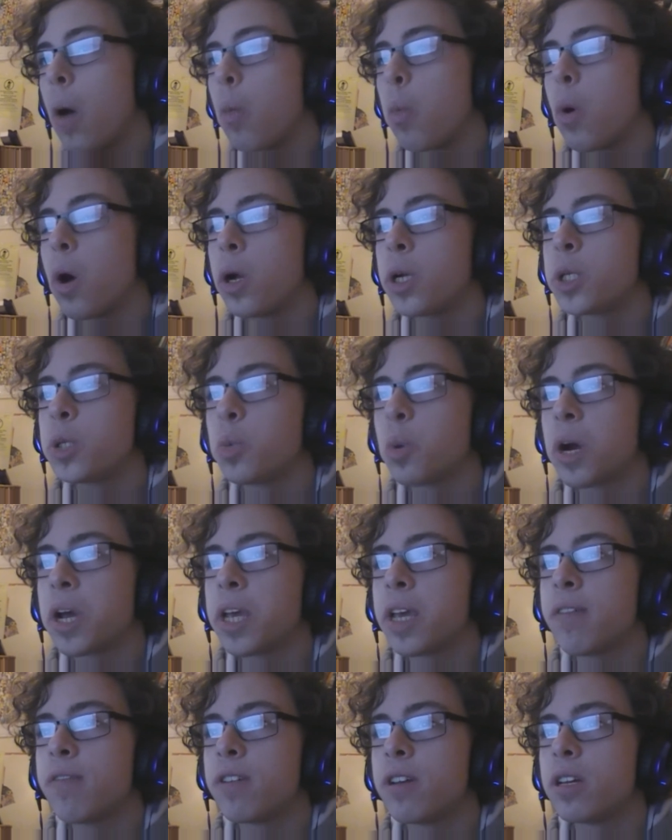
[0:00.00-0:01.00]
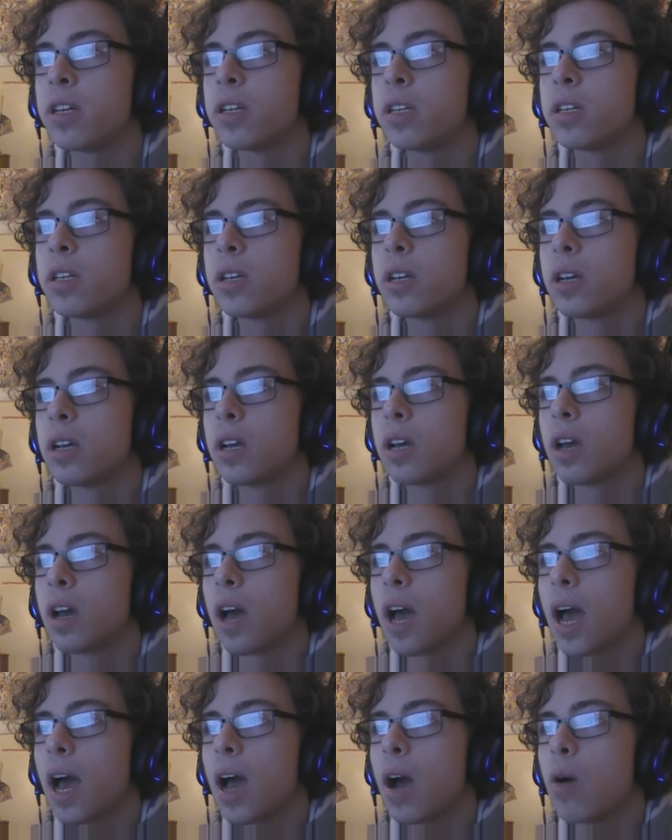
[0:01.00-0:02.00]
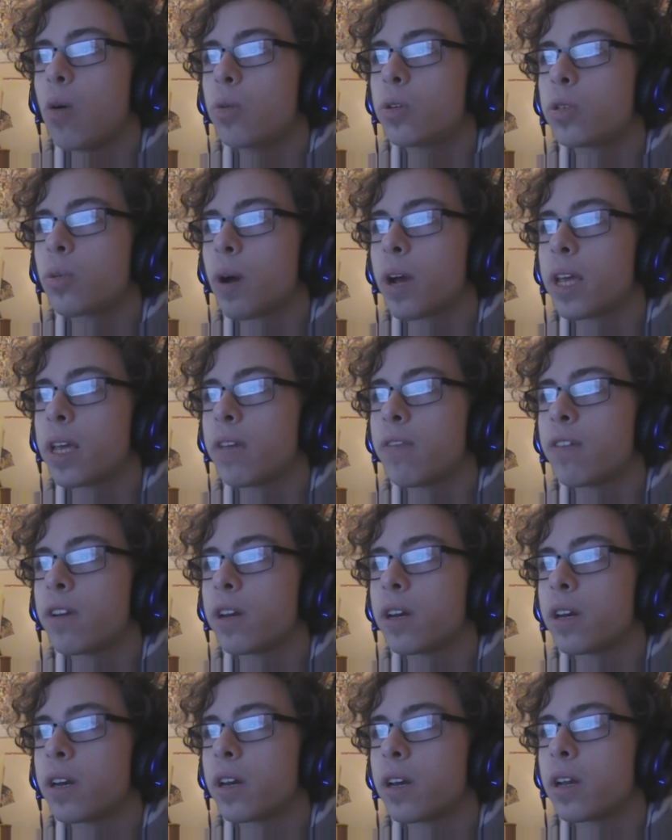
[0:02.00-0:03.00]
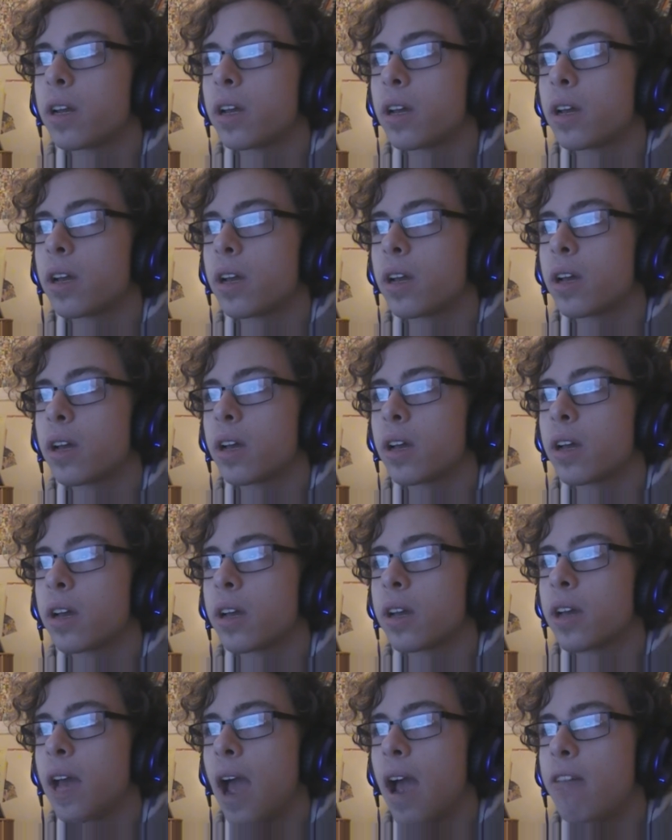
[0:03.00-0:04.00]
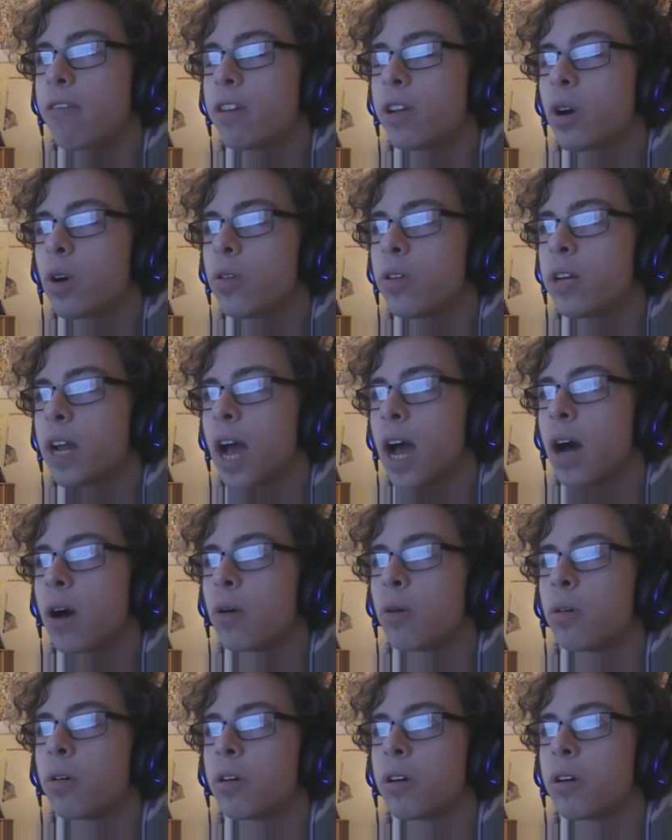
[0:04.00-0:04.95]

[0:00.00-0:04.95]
What do I even... How do I even carry on now?